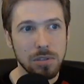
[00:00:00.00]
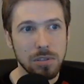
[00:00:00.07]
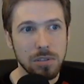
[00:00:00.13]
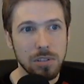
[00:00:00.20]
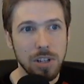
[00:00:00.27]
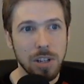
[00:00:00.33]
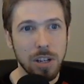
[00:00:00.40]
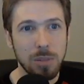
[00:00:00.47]

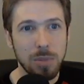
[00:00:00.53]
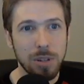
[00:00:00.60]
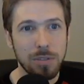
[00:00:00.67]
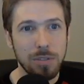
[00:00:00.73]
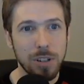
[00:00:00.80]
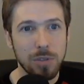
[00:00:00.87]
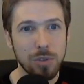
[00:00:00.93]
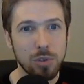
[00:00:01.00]
Not my
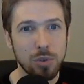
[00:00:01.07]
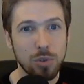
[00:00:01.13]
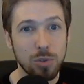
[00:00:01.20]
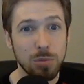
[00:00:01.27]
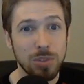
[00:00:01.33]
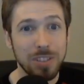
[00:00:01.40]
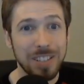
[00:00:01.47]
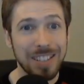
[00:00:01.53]
favorite
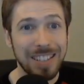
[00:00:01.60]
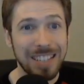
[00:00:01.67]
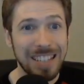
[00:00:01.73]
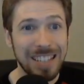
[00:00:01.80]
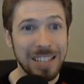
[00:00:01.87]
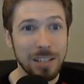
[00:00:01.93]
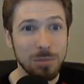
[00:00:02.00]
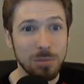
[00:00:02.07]
troops in the
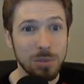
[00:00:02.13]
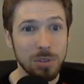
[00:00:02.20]
game